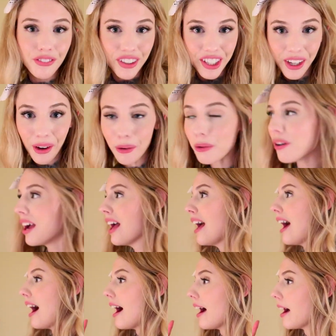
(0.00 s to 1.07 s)
video.
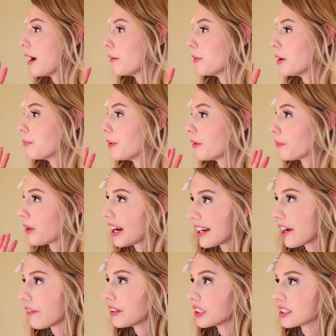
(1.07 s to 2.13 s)
Um, but right
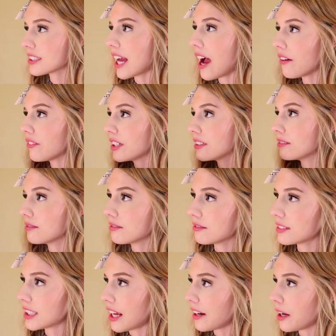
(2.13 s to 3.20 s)
now I just have it
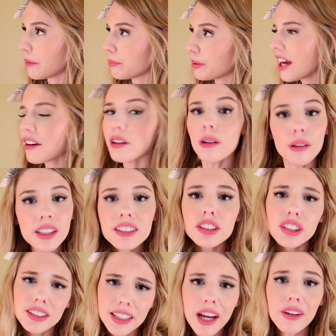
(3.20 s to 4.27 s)
set up. I don't know, it's
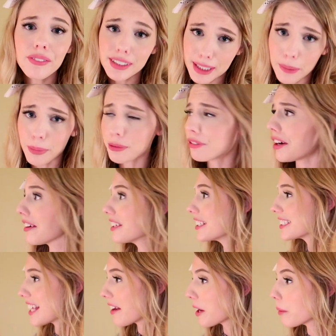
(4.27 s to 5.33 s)
just kind of a temporary
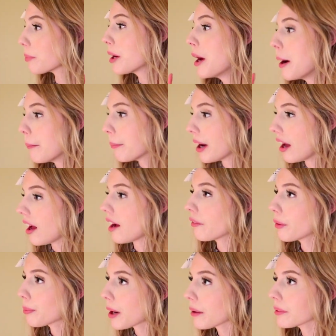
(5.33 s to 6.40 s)
setup, but I
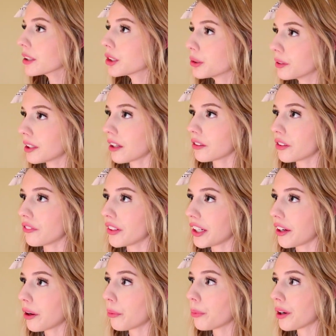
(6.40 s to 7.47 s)
will probably do another
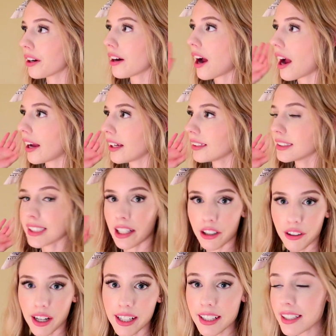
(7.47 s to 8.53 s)
video where I
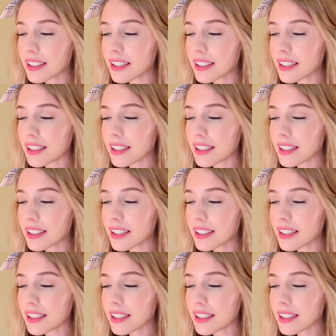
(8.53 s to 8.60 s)
decorate